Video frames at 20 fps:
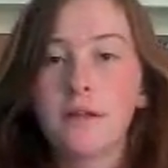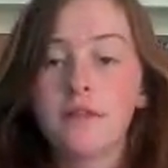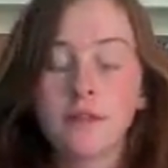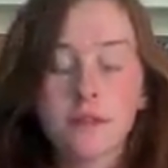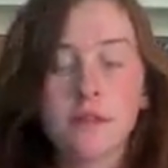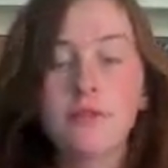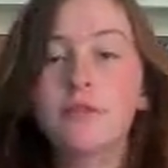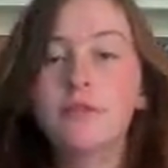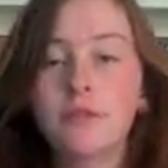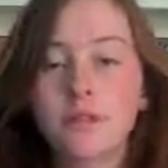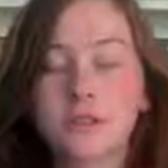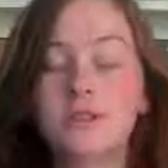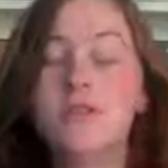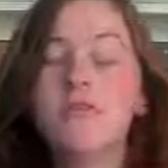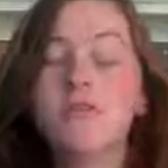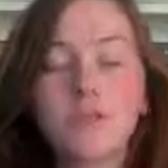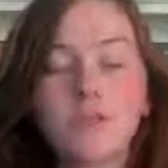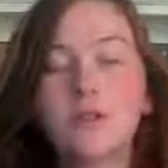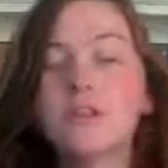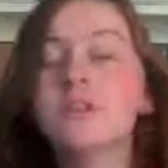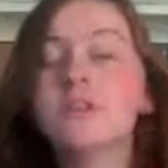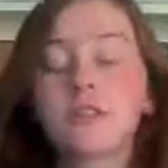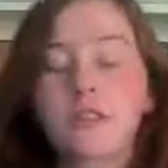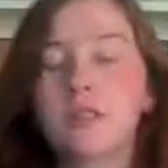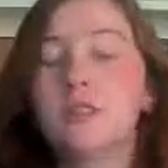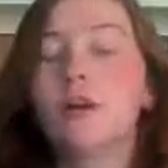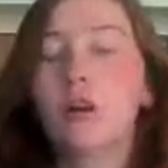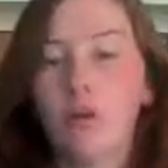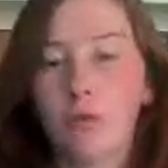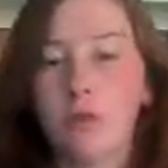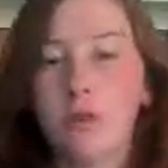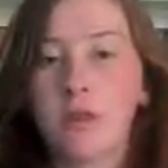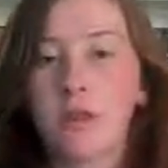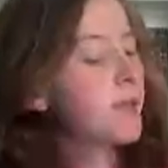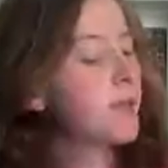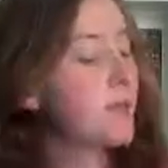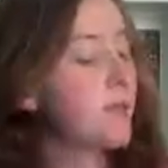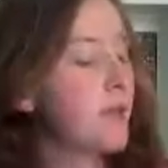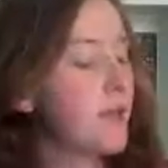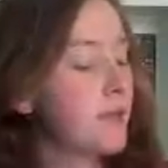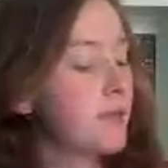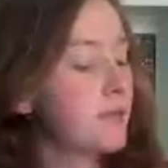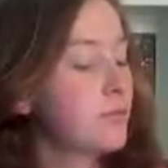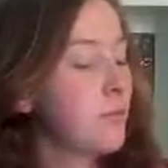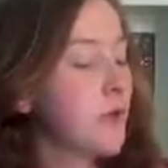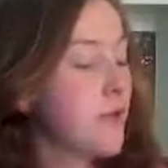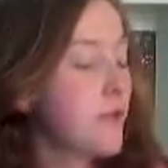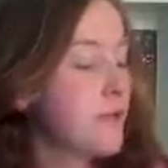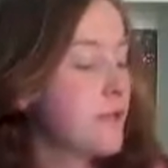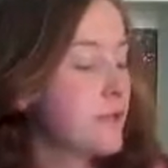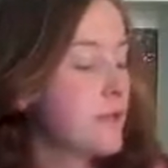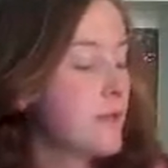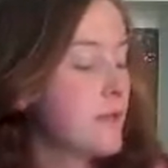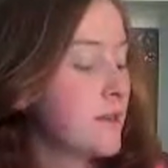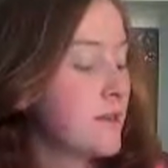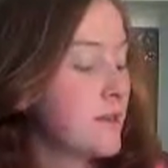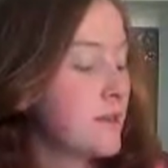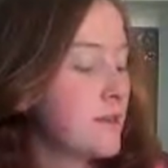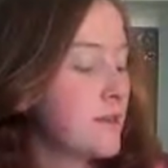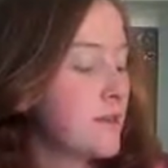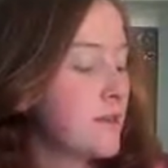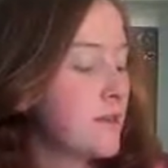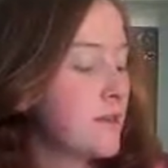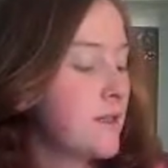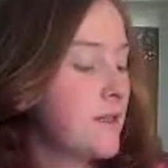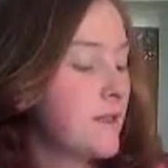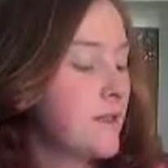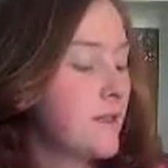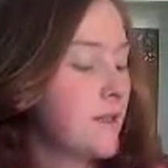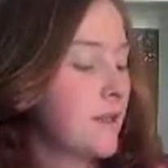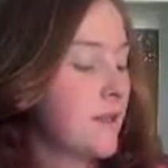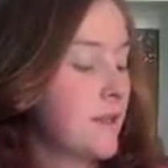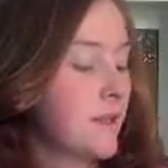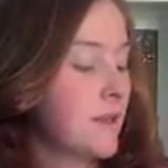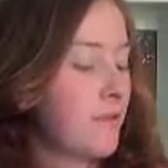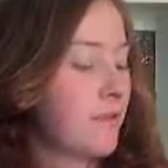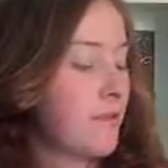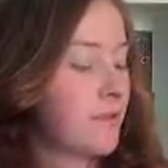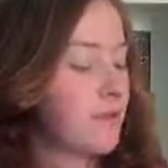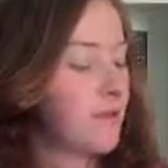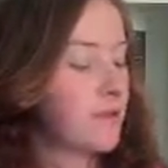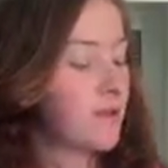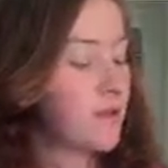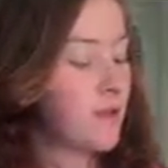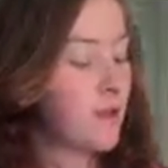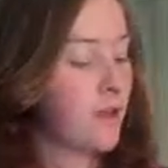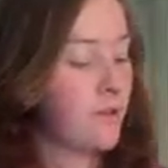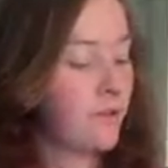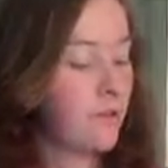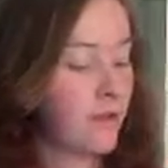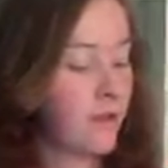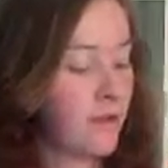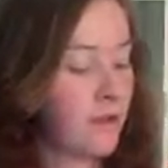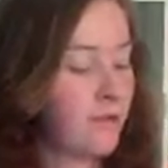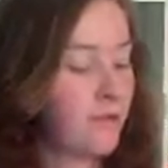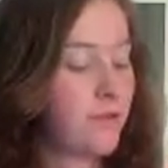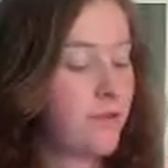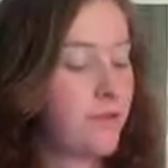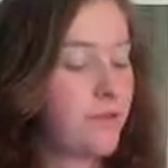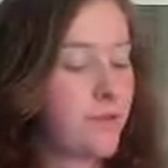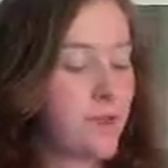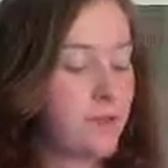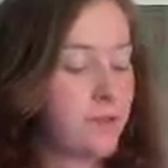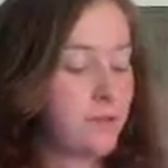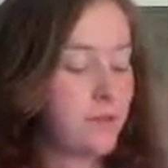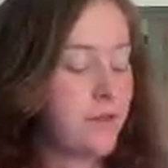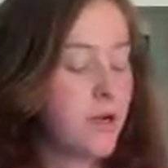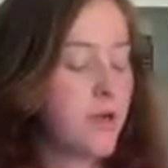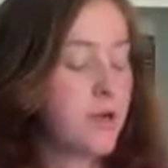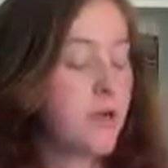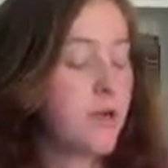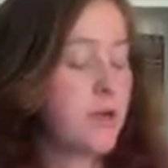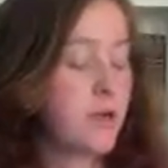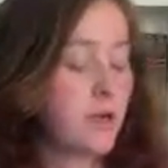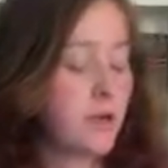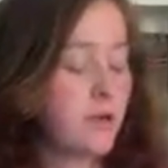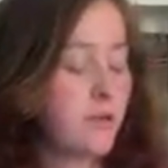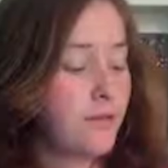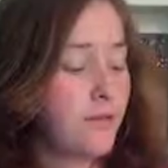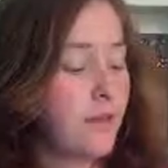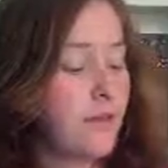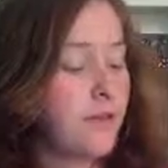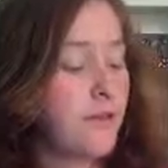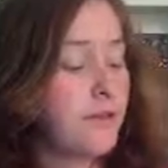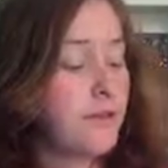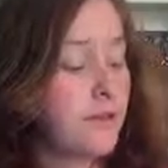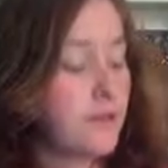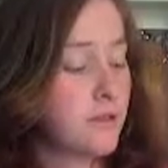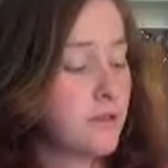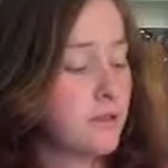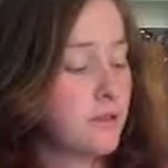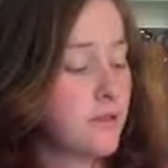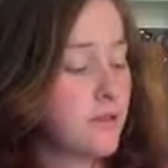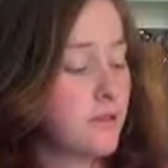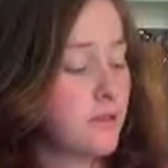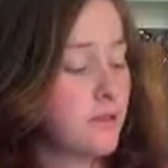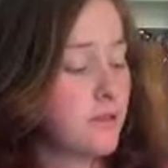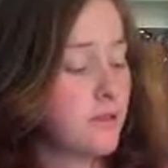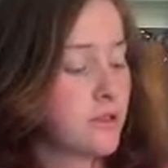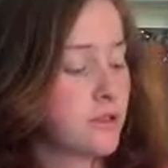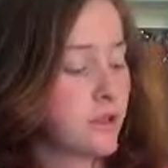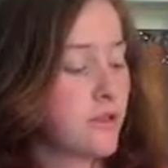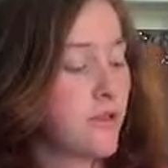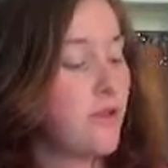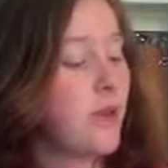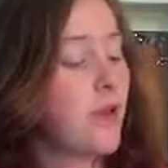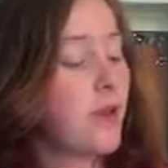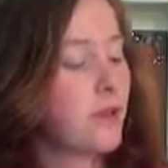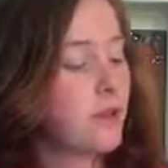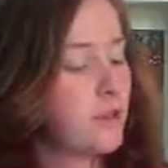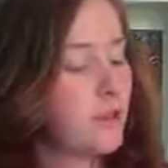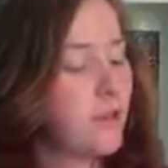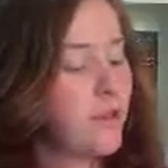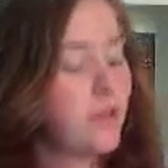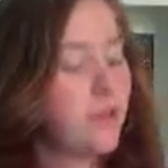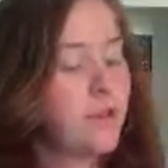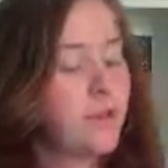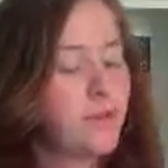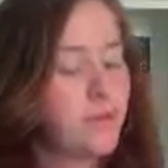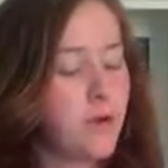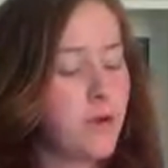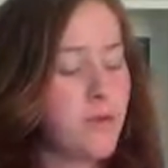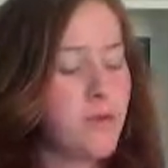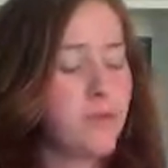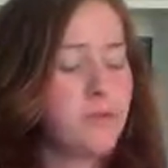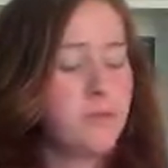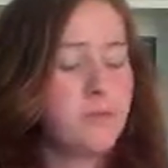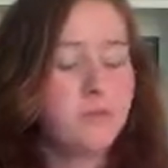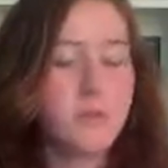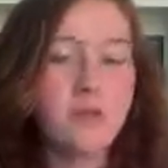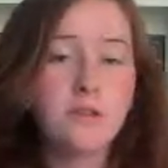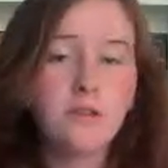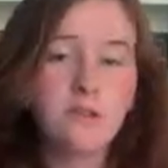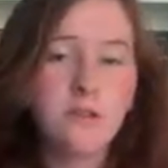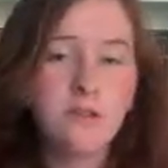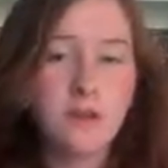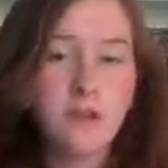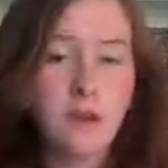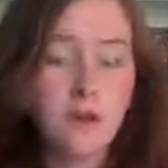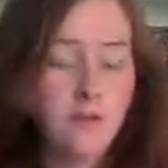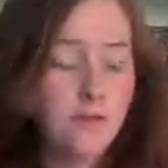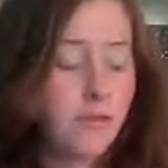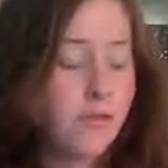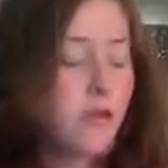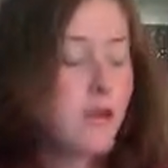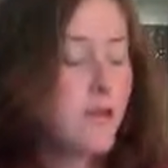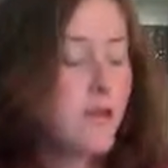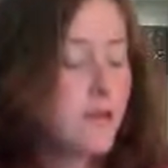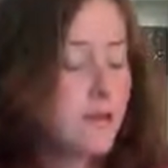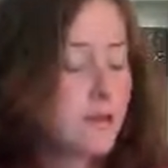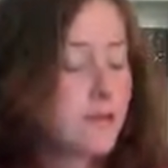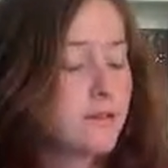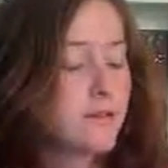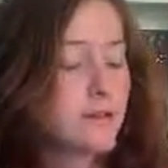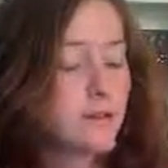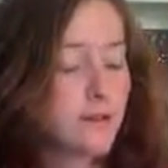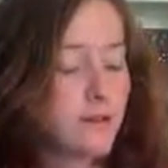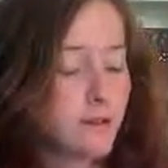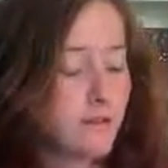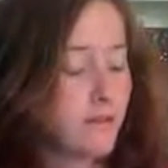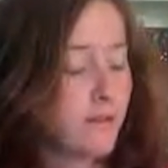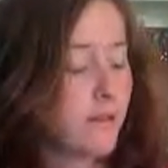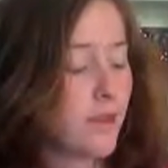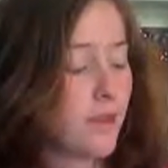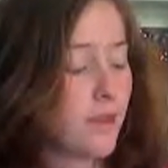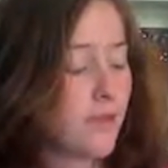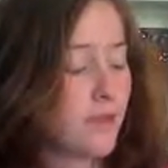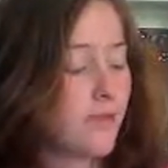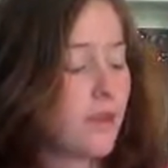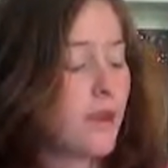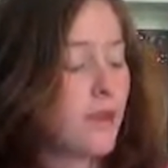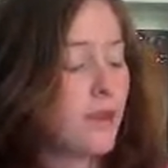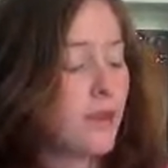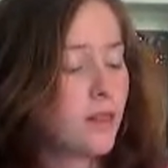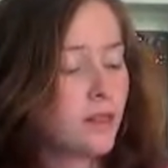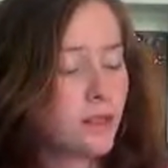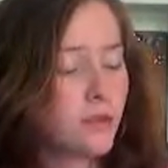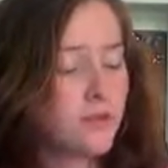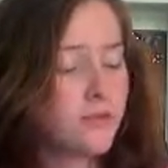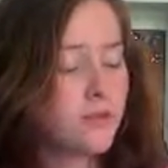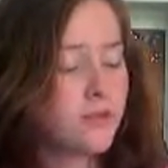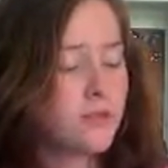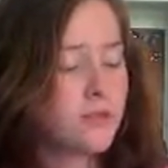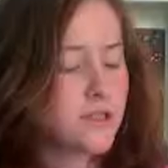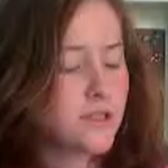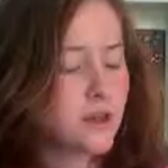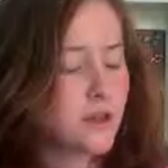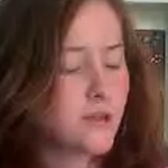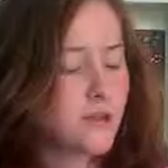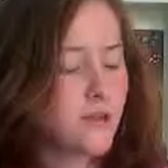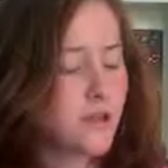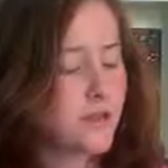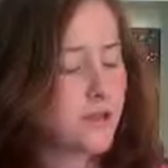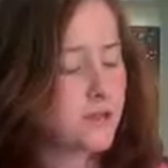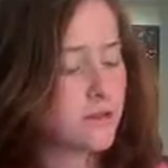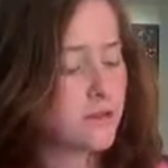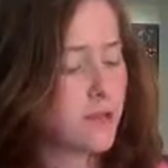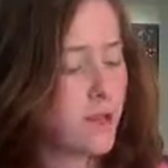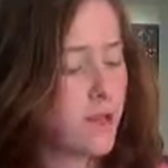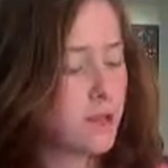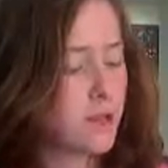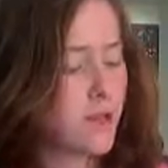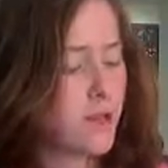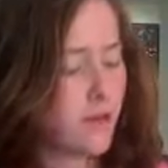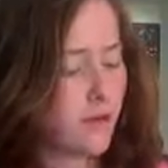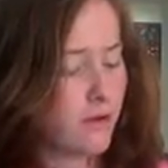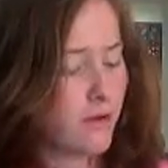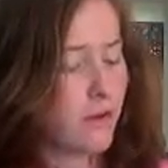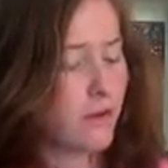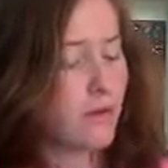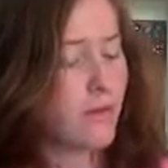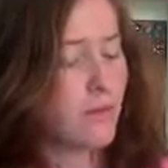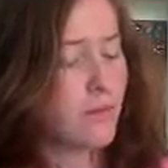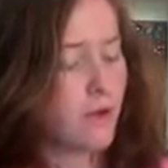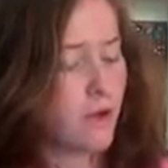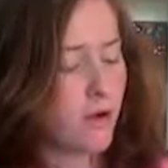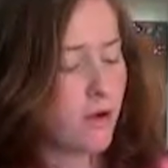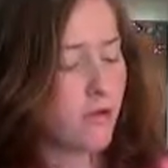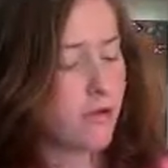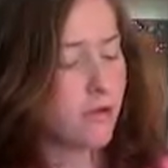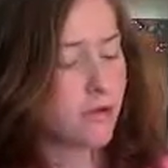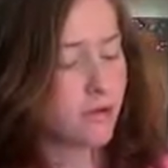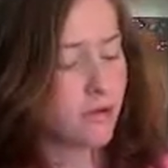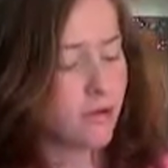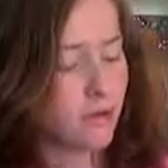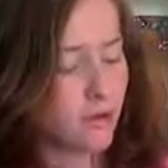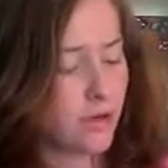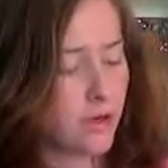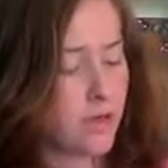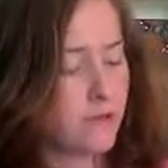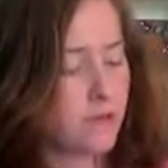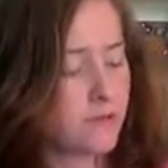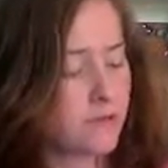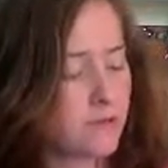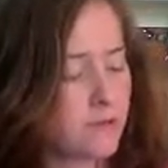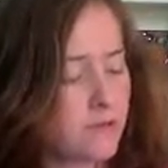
So we're just gonna go with it. The best way to succeed in life is to love life. The best way to love life is to be yourself. The only way to be yourself is to love life, love yourself, and stop caring about your critics.